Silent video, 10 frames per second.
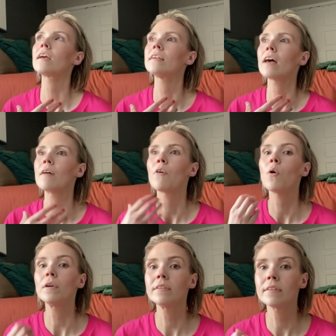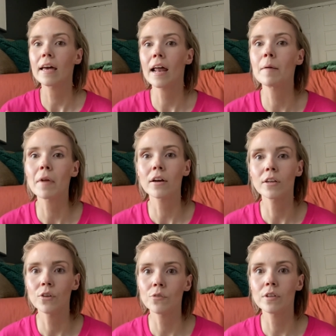because I've always said I'm not going
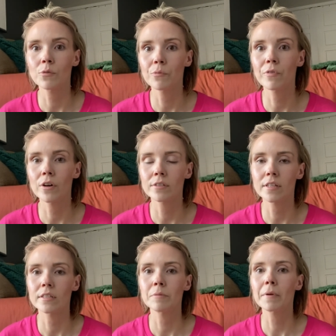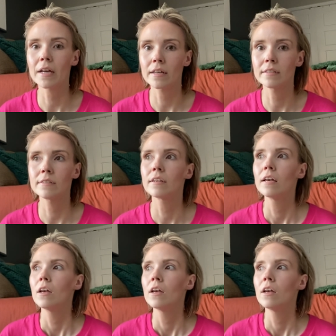to use these verses because,